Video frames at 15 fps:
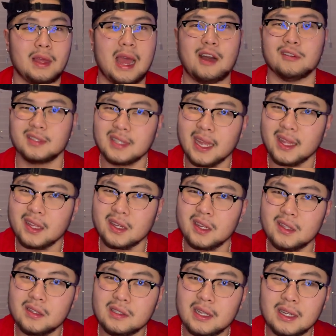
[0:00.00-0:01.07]
outstanding
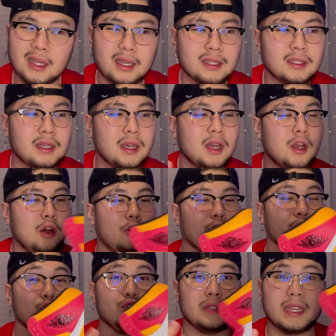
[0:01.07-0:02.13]
colors, I guess, or
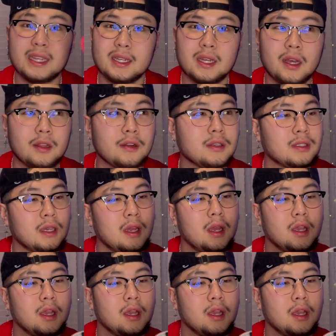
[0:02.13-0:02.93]
unique colors.